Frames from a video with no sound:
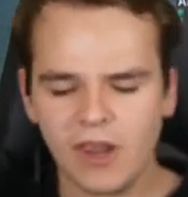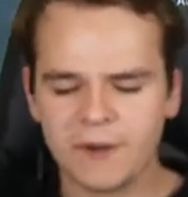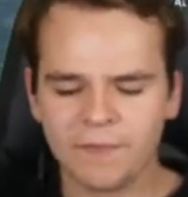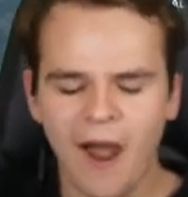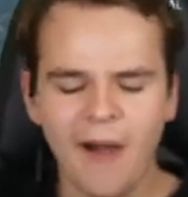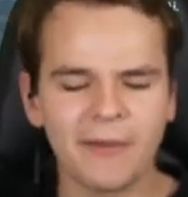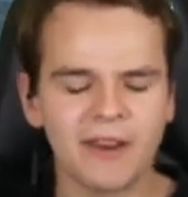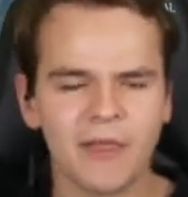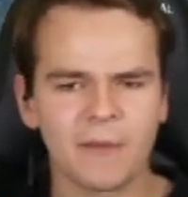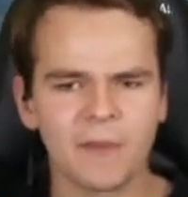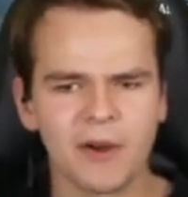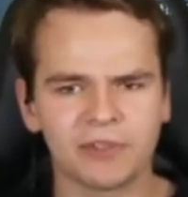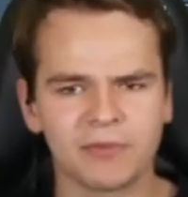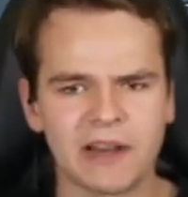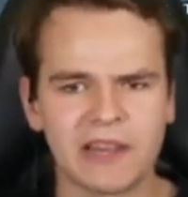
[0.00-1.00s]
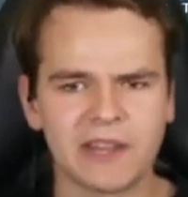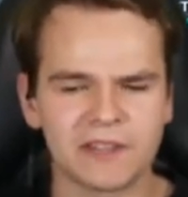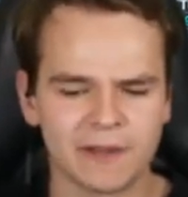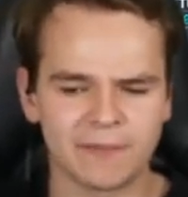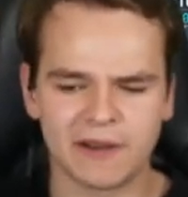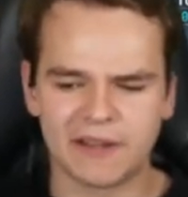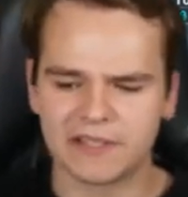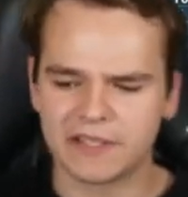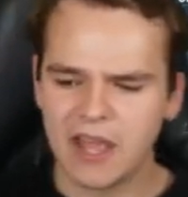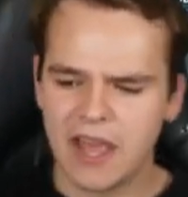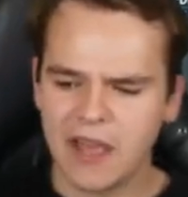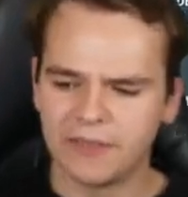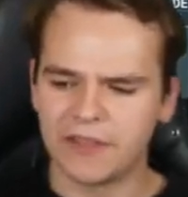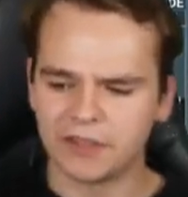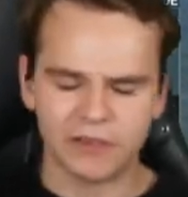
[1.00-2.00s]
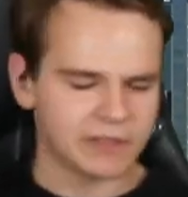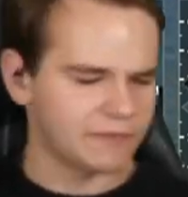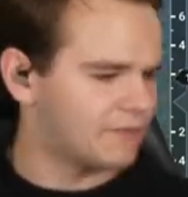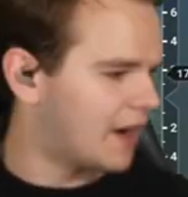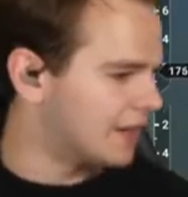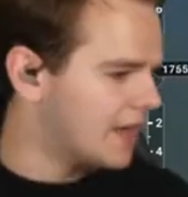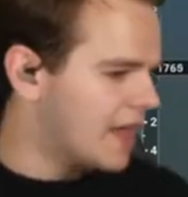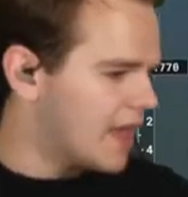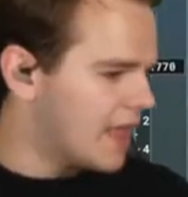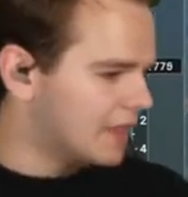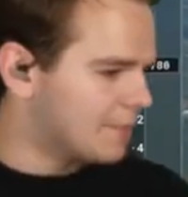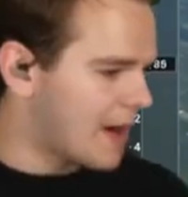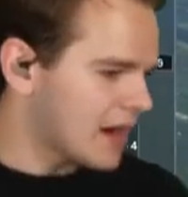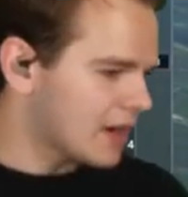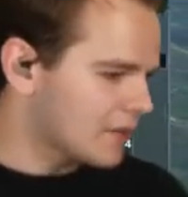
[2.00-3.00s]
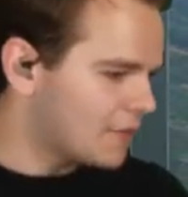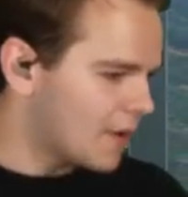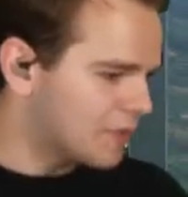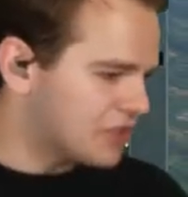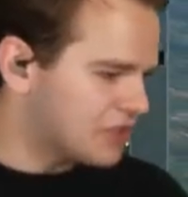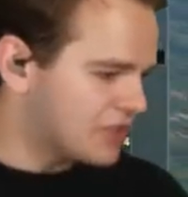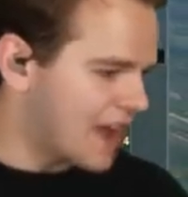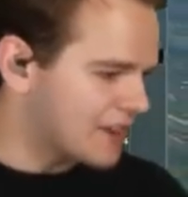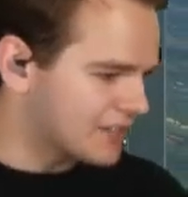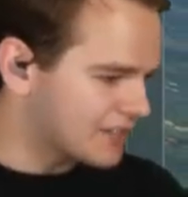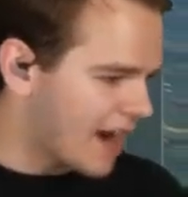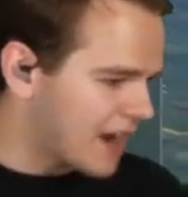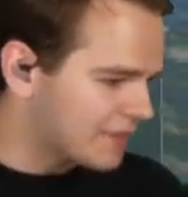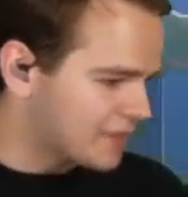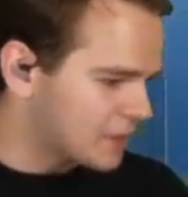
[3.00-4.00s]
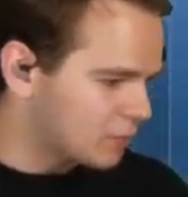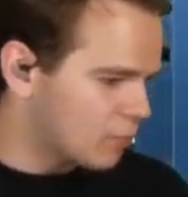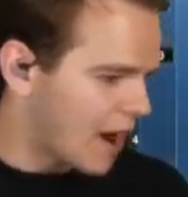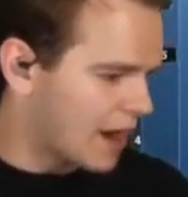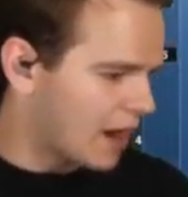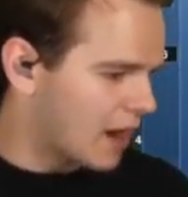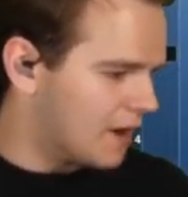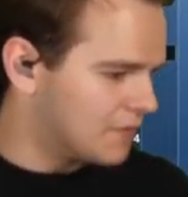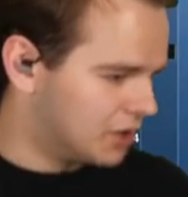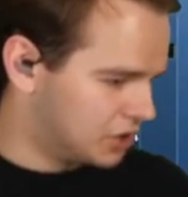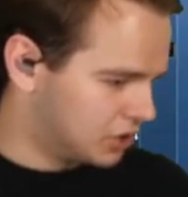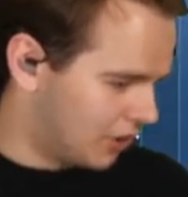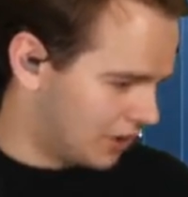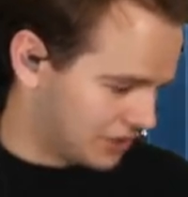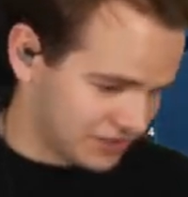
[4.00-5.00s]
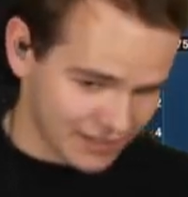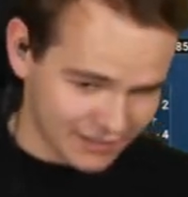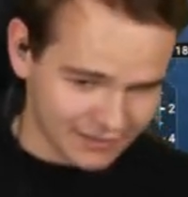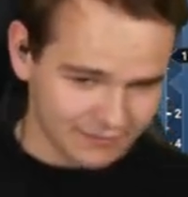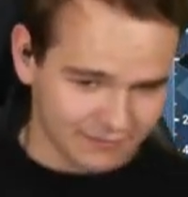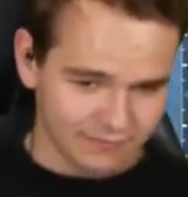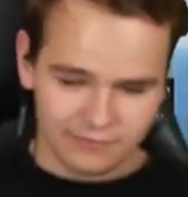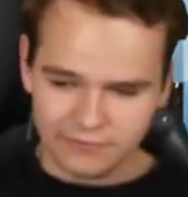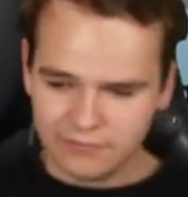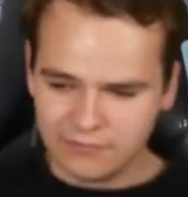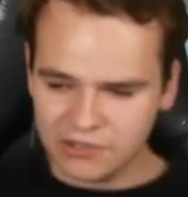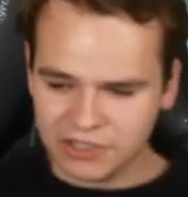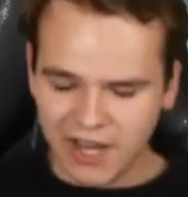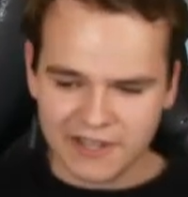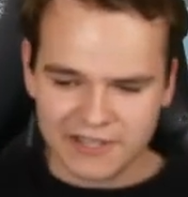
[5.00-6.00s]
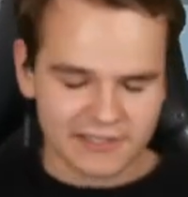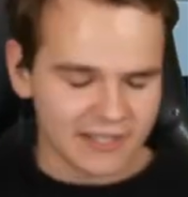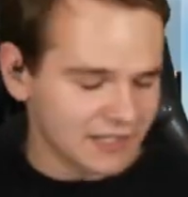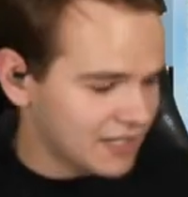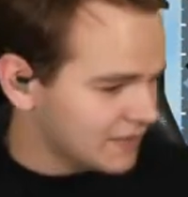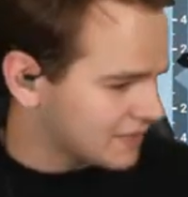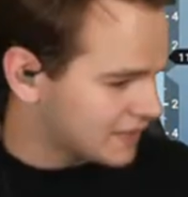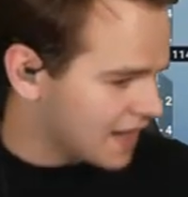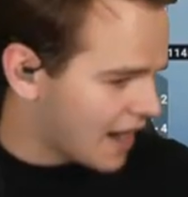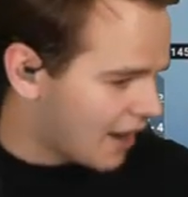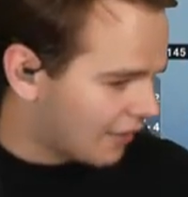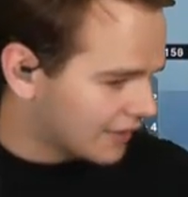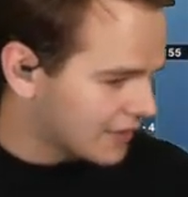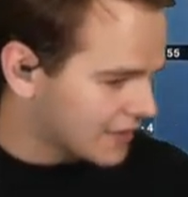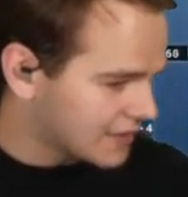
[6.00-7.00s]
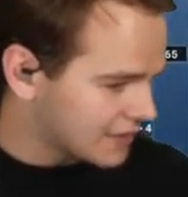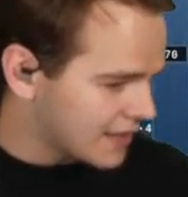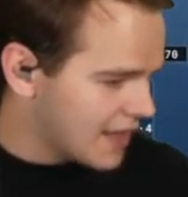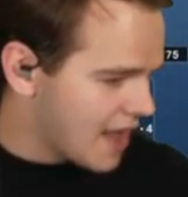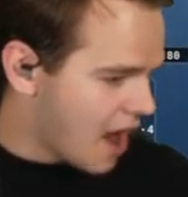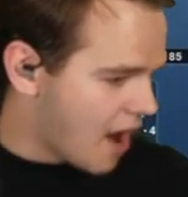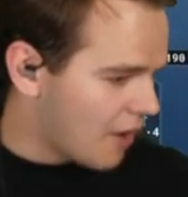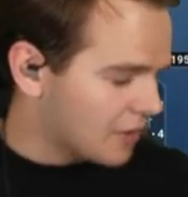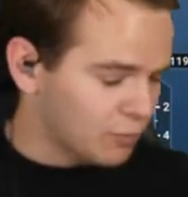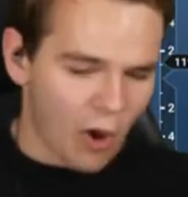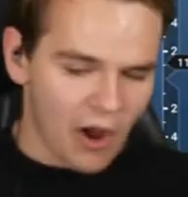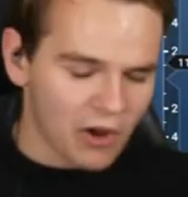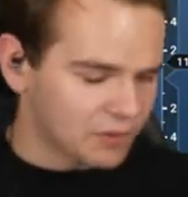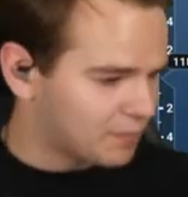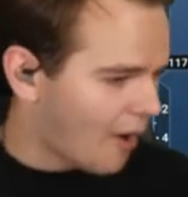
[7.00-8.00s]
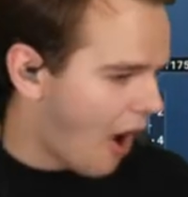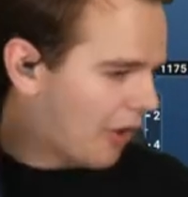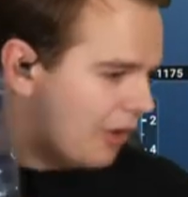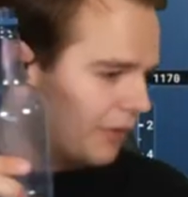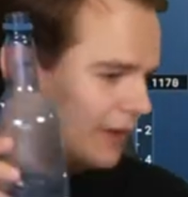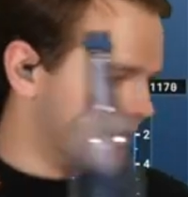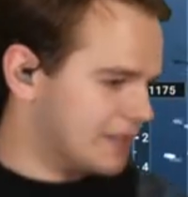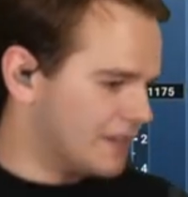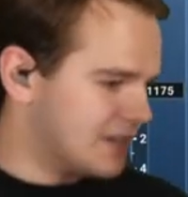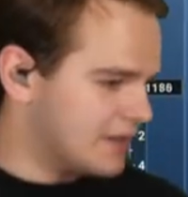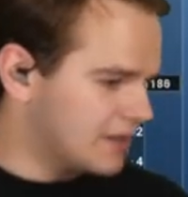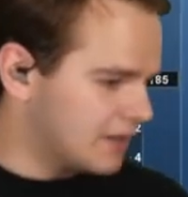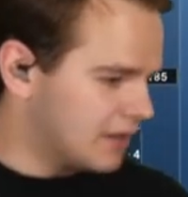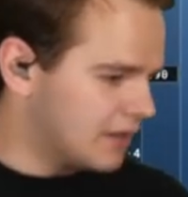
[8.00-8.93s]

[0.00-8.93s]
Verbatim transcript: it's probably not the most realistic, but it's that's totally fine. The microphone stands kind of in the way of the joystick. It's kind of Check this out. Oh, the water bottle is.